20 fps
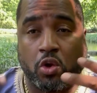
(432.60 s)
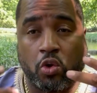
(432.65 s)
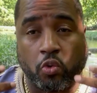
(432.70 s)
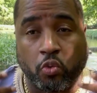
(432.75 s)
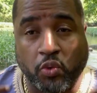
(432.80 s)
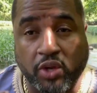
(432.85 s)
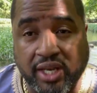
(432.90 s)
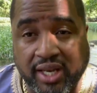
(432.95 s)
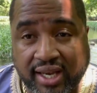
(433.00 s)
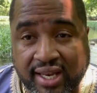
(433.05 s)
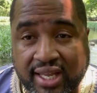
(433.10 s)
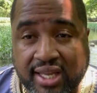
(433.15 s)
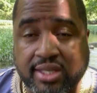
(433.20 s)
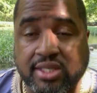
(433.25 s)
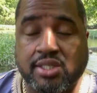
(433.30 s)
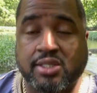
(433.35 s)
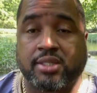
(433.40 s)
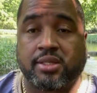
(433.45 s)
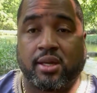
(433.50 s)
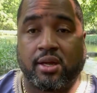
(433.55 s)

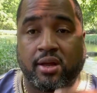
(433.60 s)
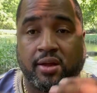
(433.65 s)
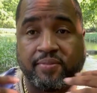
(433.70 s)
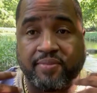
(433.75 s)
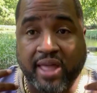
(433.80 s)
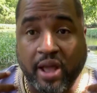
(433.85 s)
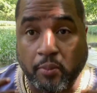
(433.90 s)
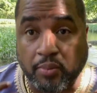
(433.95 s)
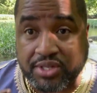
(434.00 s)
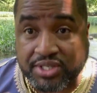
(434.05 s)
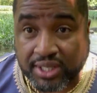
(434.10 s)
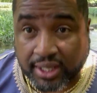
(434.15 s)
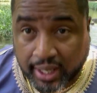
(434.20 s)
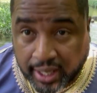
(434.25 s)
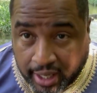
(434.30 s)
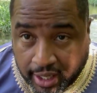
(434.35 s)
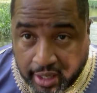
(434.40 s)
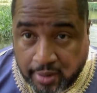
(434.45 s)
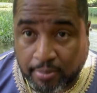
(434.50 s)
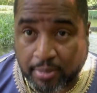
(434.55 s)
release that was
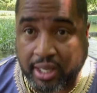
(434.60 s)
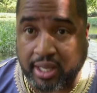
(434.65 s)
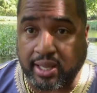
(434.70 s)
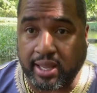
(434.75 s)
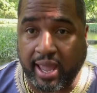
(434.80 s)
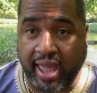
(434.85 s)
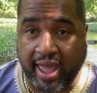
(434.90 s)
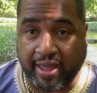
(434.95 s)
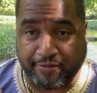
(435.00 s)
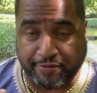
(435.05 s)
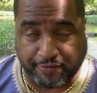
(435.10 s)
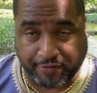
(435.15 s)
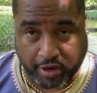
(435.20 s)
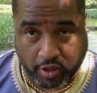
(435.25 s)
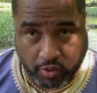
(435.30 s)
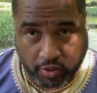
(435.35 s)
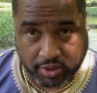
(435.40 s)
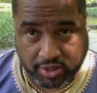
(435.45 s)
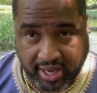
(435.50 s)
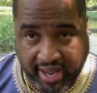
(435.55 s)
in me at
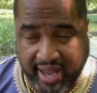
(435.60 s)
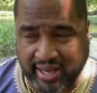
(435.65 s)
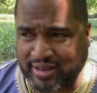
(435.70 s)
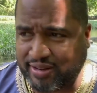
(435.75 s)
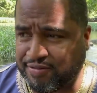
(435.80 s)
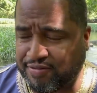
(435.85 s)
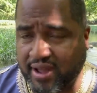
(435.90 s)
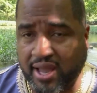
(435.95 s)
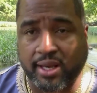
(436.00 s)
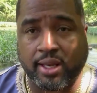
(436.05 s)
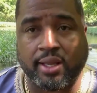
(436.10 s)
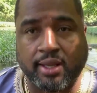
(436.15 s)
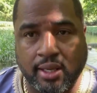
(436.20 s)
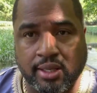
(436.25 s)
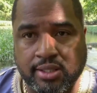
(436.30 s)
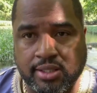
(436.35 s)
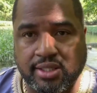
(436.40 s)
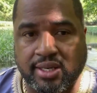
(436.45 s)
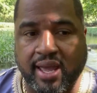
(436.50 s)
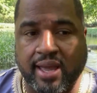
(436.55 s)
first. I had to fight
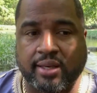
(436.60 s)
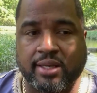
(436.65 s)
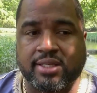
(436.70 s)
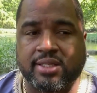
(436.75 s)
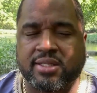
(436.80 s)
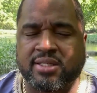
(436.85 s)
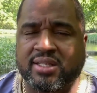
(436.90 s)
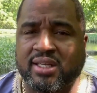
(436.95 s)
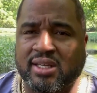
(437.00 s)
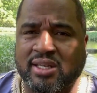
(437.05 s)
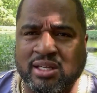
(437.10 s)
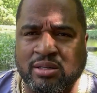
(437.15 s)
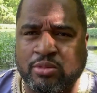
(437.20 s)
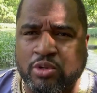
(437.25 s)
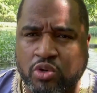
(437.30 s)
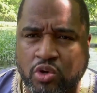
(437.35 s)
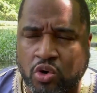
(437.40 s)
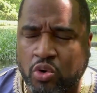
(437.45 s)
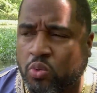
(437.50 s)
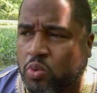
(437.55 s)
against that. This is a
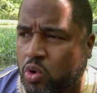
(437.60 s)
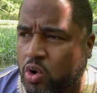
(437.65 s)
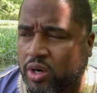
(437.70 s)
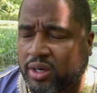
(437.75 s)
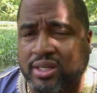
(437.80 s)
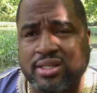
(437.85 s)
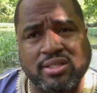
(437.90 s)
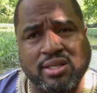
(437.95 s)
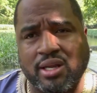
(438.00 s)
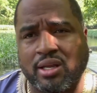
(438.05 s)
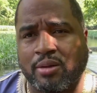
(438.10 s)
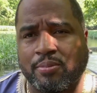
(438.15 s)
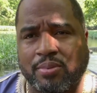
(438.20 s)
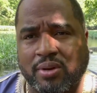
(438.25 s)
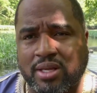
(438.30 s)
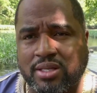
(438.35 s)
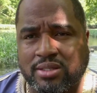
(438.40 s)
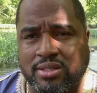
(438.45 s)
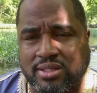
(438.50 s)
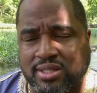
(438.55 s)
chemical war that's taking
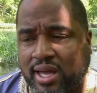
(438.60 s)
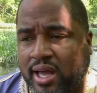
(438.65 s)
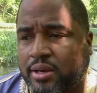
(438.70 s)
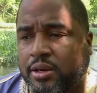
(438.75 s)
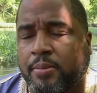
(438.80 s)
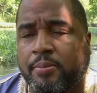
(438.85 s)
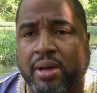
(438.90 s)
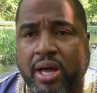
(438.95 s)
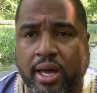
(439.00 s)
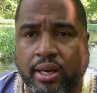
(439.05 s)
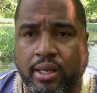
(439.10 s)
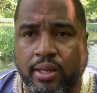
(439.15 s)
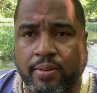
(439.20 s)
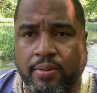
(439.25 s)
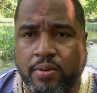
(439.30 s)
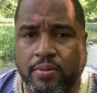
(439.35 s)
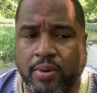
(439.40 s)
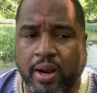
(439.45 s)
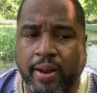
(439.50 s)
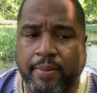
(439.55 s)
place inside the body,
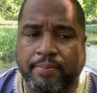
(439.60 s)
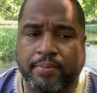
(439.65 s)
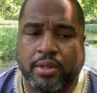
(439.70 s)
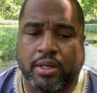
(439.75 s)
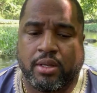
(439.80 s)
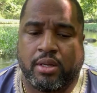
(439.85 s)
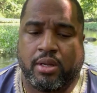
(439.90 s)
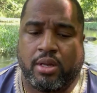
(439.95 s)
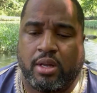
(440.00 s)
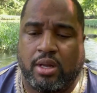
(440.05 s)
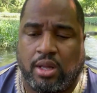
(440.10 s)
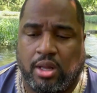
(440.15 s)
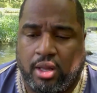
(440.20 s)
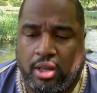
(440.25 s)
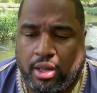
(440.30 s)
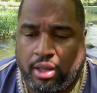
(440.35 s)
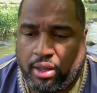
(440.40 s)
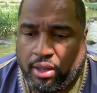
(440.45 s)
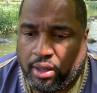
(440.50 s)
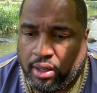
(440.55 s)
right?
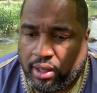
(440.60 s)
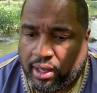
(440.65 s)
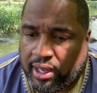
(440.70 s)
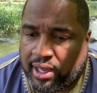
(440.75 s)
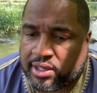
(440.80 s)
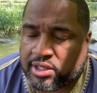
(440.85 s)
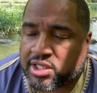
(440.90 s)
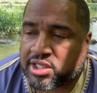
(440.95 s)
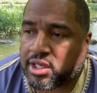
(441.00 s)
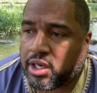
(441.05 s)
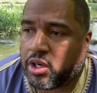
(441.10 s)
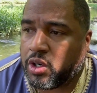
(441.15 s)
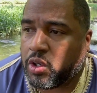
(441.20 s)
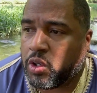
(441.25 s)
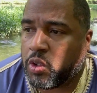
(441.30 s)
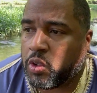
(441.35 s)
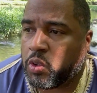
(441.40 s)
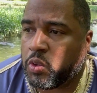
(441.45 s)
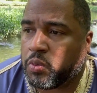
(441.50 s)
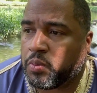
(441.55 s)
And
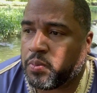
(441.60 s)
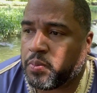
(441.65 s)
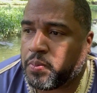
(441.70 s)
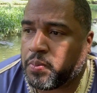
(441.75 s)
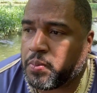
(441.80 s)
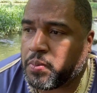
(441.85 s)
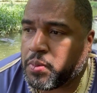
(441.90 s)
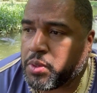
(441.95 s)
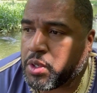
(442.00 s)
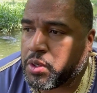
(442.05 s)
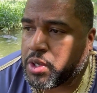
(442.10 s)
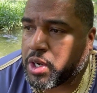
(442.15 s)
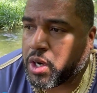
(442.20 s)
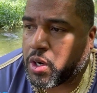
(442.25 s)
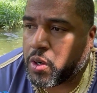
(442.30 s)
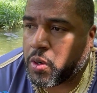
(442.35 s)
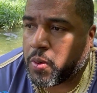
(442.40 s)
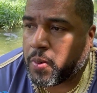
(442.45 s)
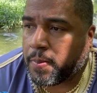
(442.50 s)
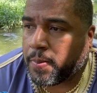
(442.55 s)
so, you
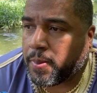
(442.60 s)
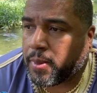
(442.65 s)
know,